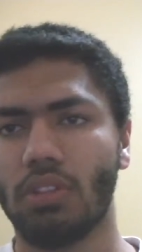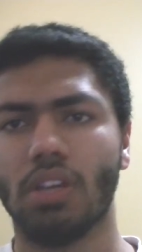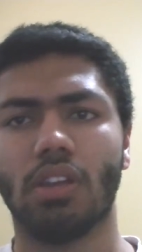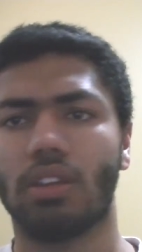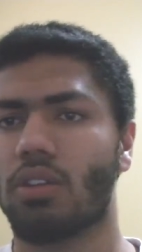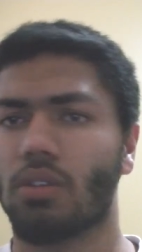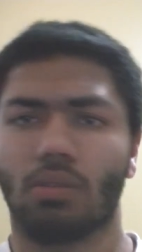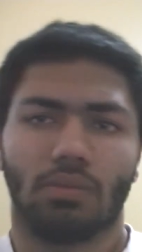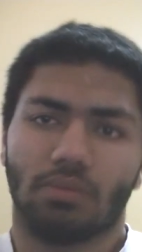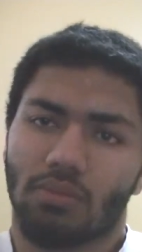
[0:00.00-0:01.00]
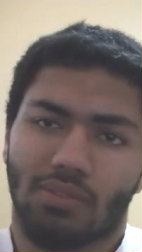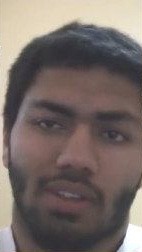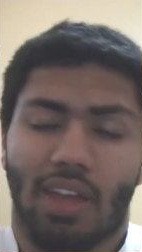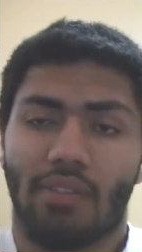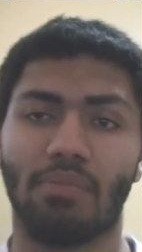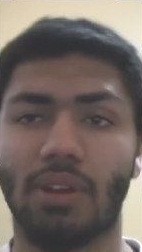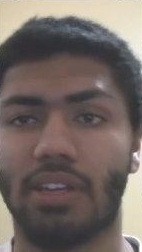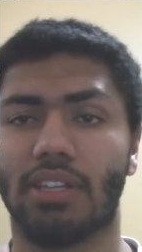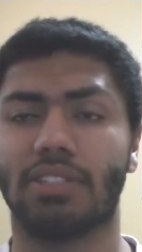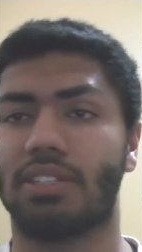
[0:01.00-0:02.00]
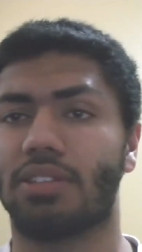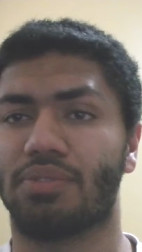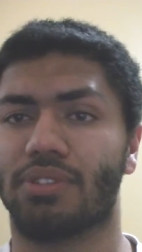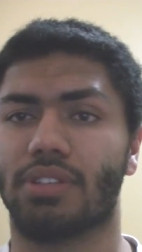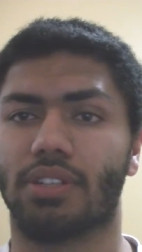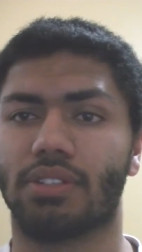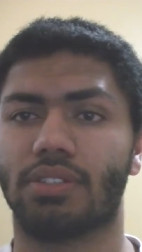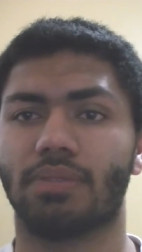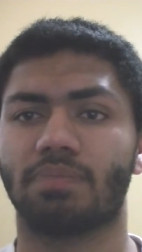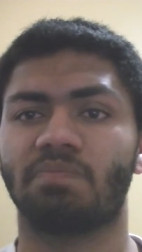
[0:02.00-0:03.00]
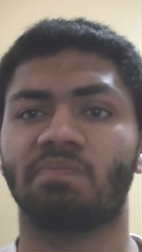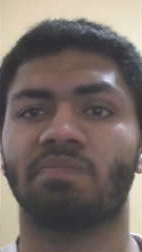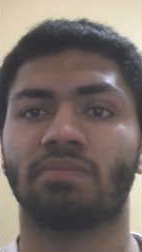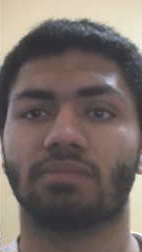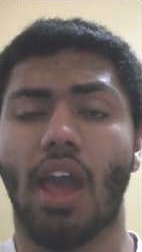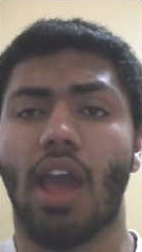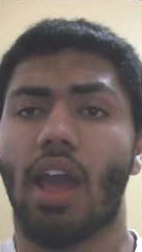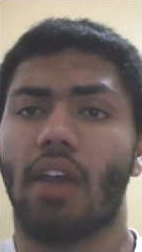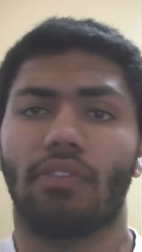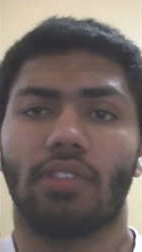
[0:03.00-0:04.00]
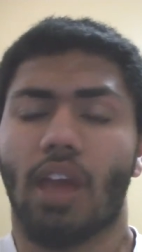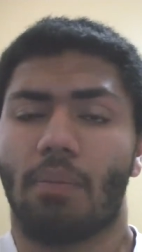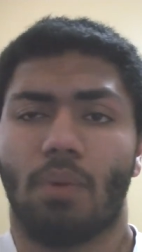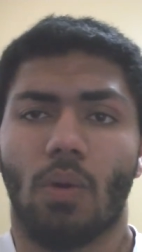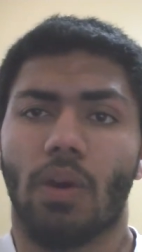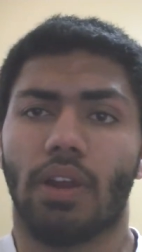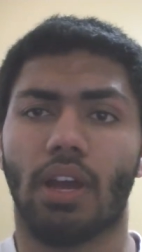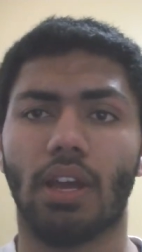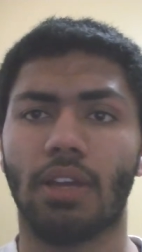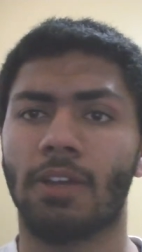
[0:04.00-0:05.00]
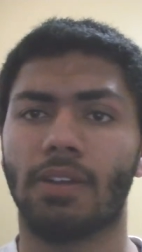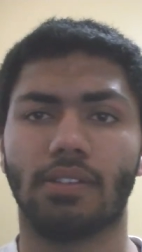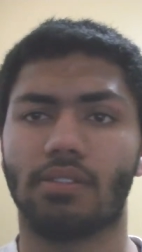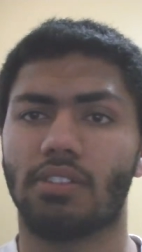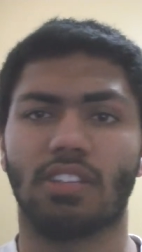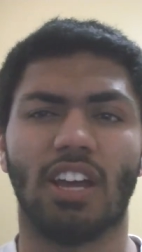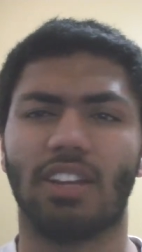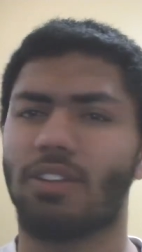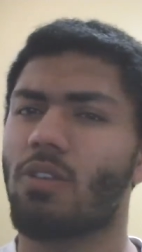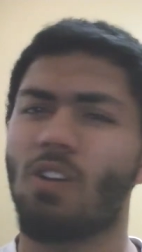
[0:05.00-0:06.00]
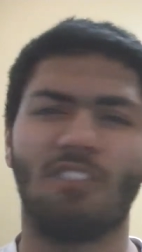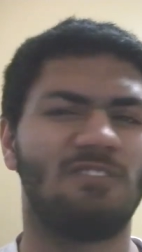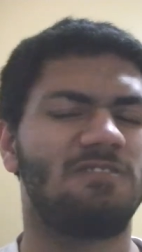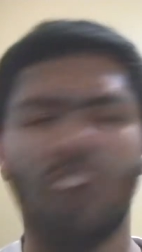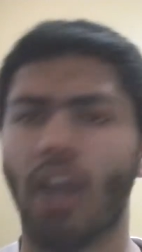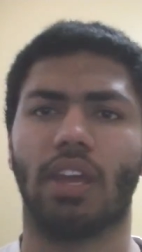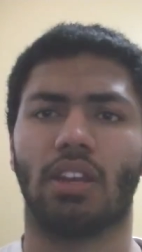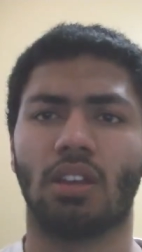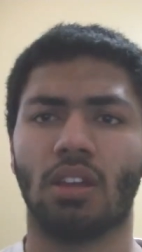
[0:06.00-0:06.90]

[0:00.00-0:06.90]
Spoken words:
And you know, everybody can see the results. After that point, I decided, you know what, fuck it.